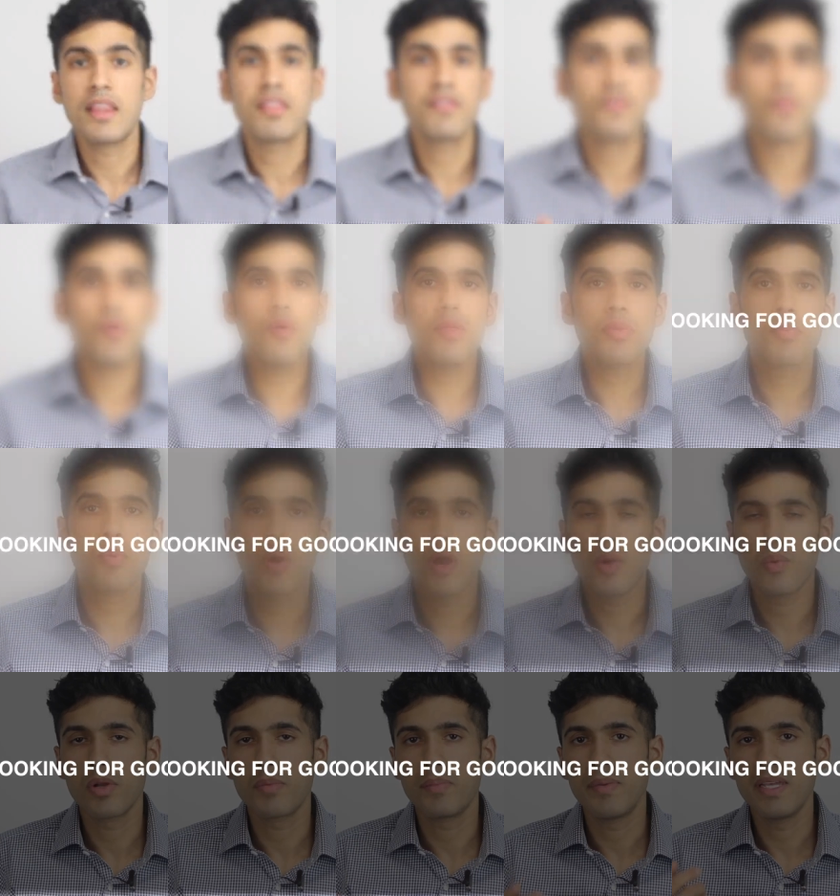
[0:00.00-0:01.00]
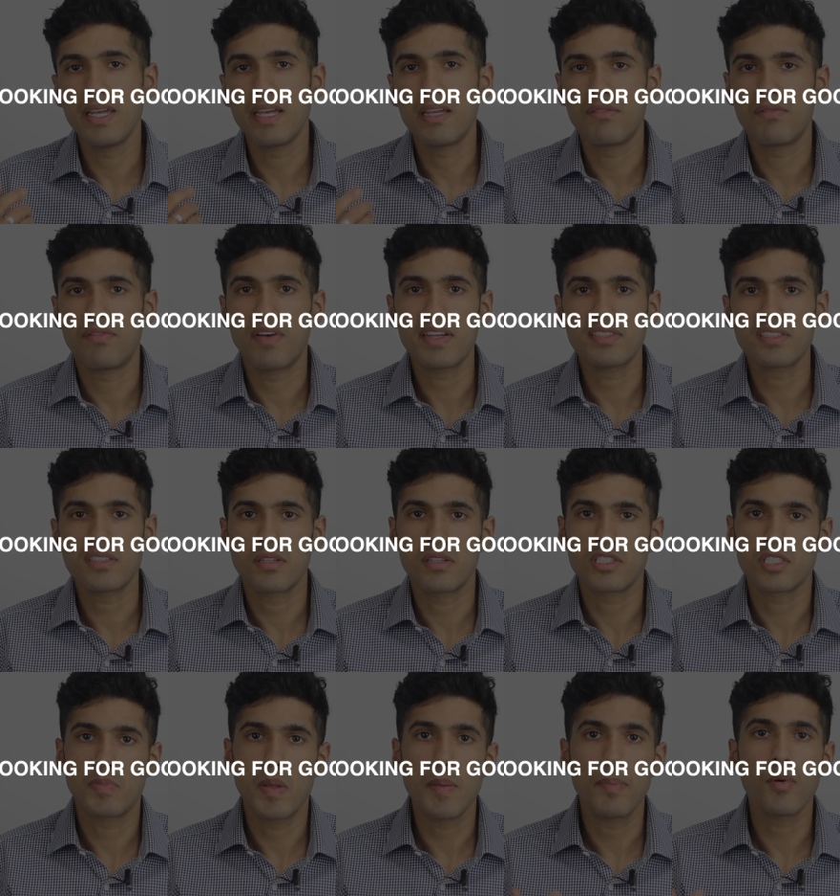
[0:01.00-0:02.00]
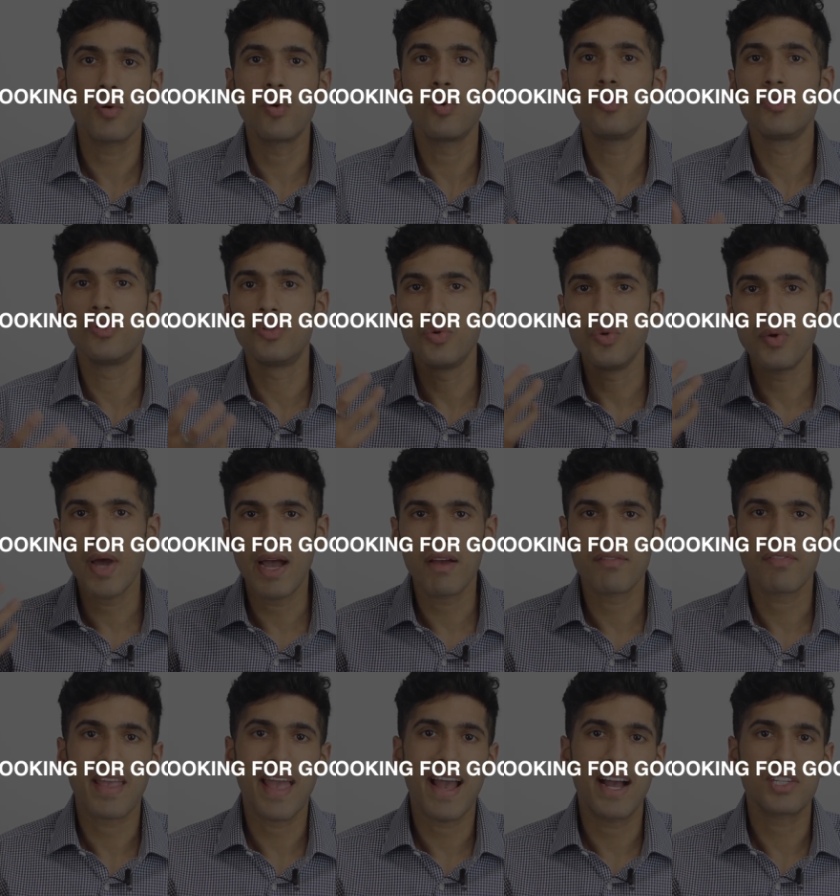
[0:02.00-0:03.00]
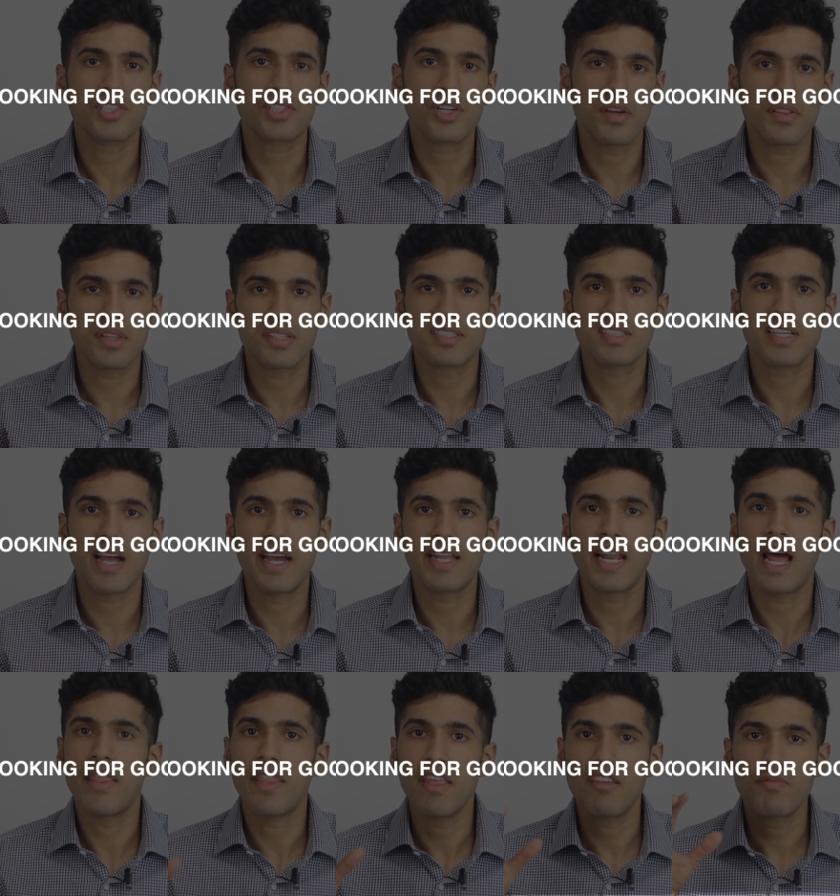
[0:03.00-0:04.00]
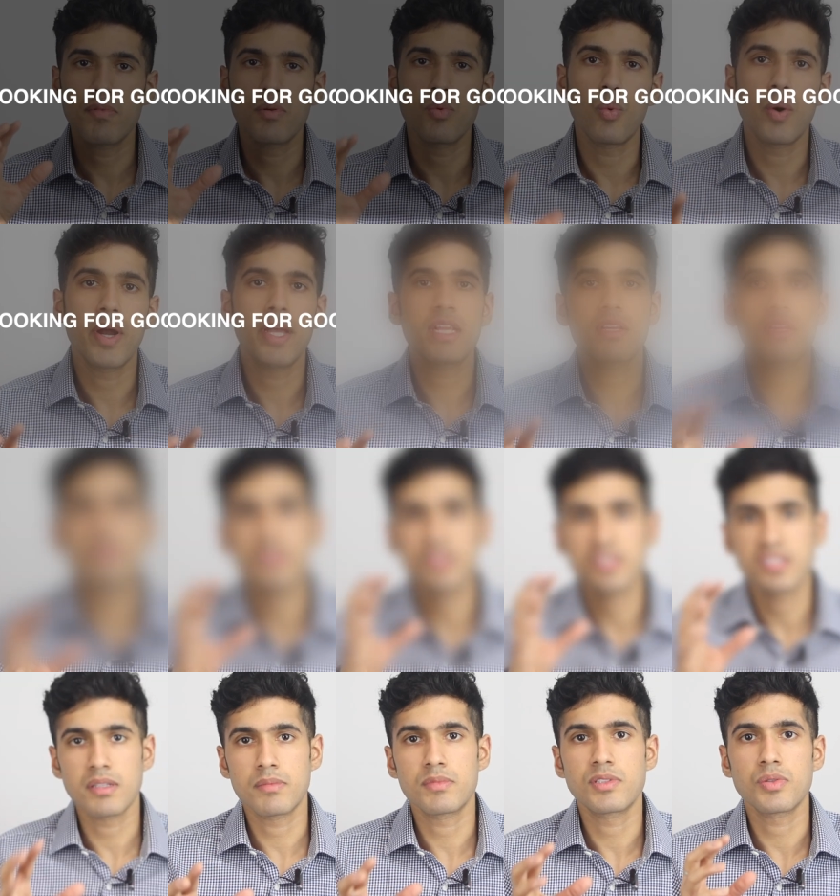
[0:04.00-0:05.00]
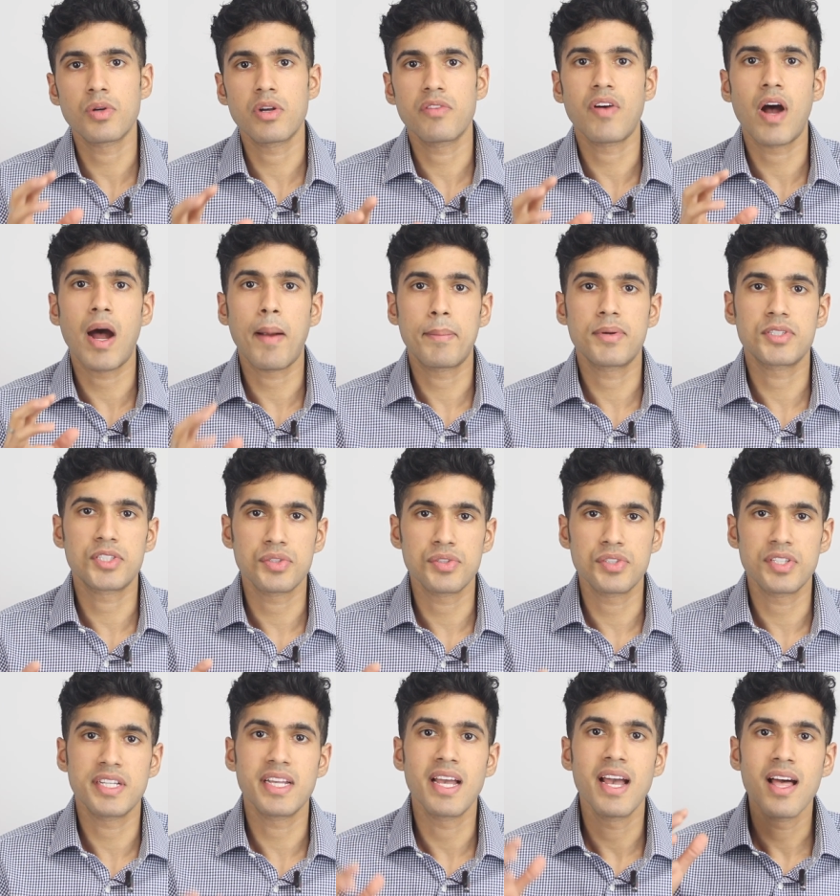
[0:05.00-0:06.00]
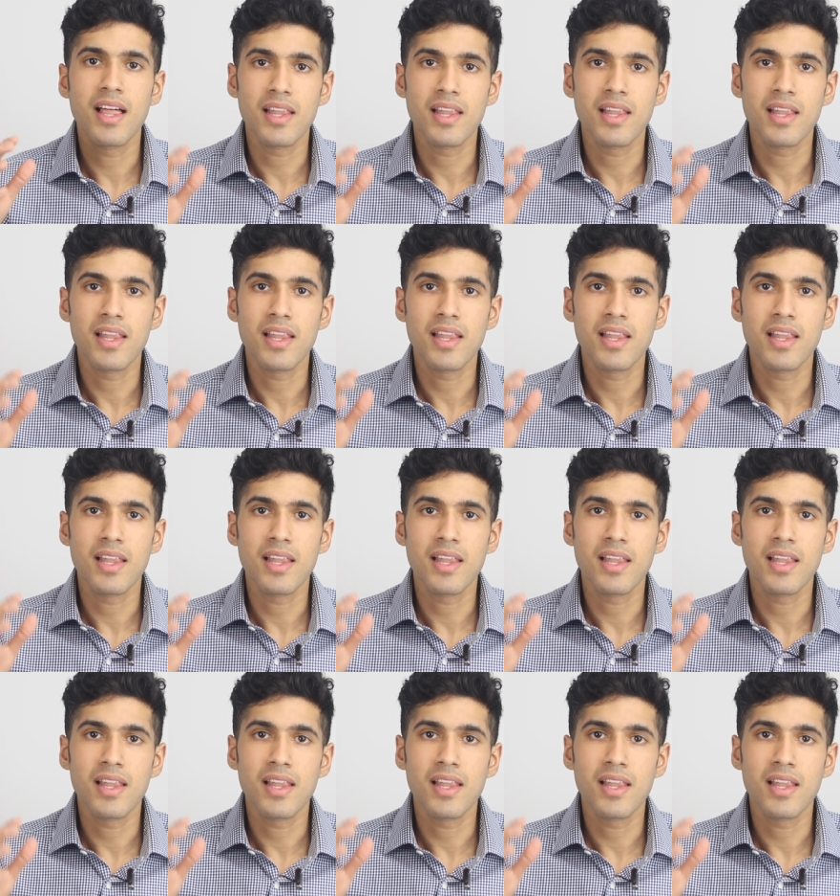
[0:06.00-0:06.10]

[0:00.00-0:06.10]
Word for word: And the fourth point would be investors, people who do have cash on the side and they've been waiting for some sort of opportunity